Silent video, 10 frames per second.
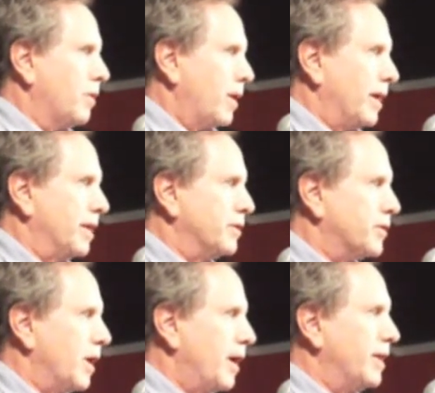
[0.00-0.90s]
I get
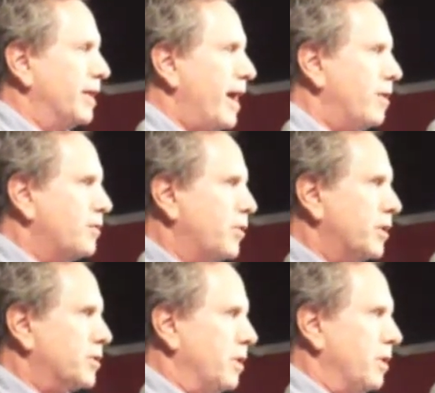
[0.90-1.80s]
inside, and now the
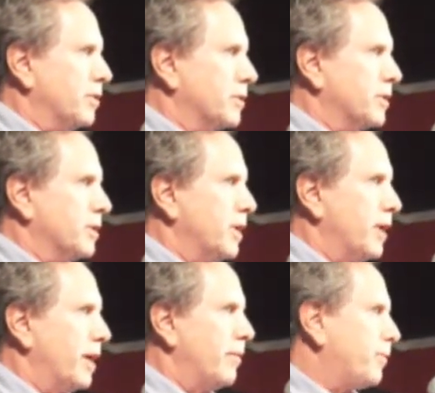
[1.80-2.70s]
doors closed,
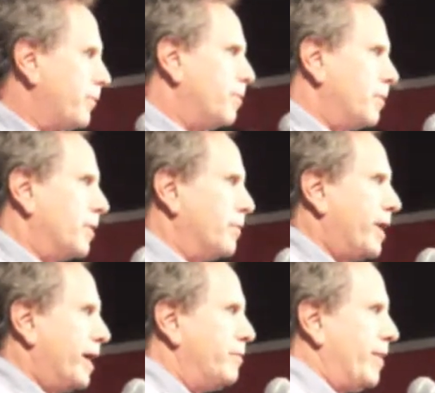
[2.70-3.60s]
and I'm we'll be
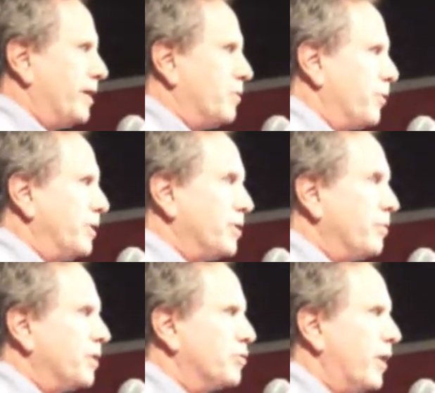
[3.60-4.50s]
heading back to Princeton,
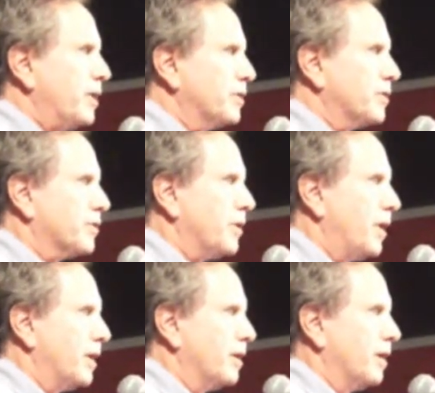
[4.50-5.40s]
but the train doesn't
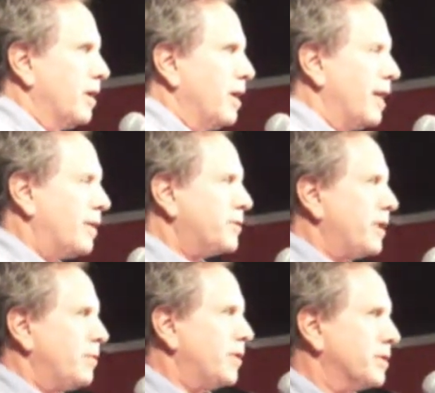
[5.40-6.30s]
start. And I'm
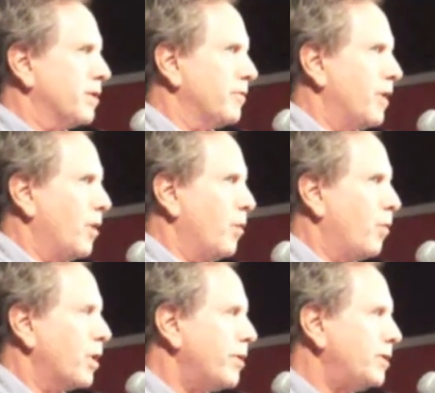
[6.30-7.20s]
saying to myself,
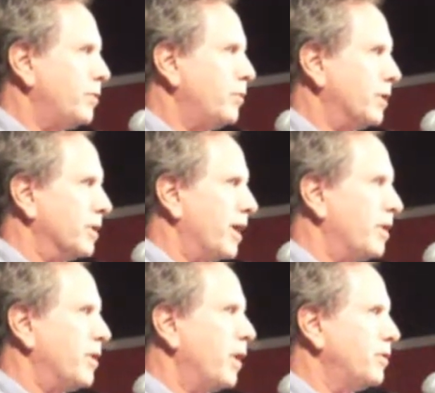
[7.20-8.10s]
what am I doing? I
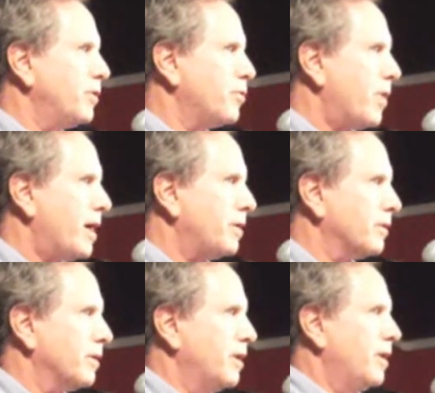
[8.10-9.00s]
could be underground.
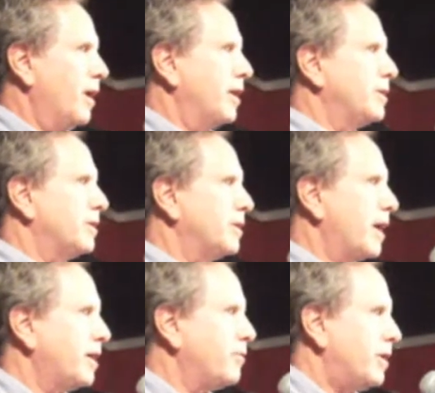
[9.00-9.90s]
I said,
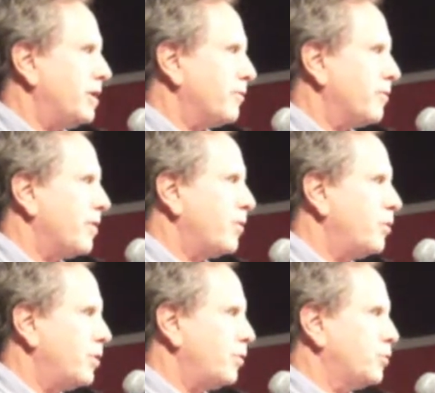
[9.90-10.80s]
I could be here forever.
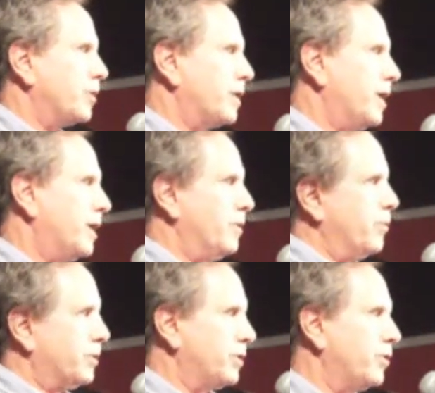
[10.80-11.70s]
Who knows what they're hitting,
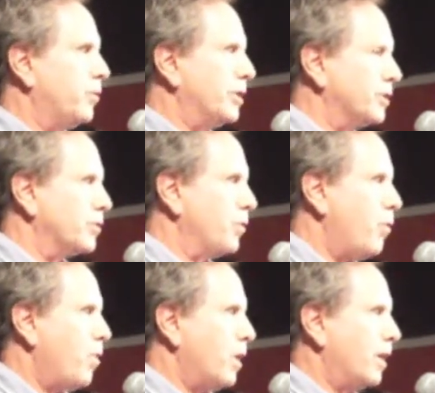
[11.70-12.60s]
what they're doing? This is
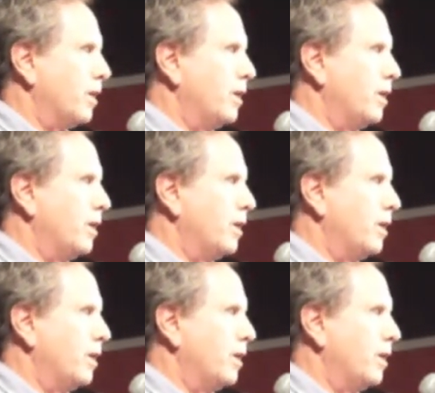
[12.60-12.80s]
a war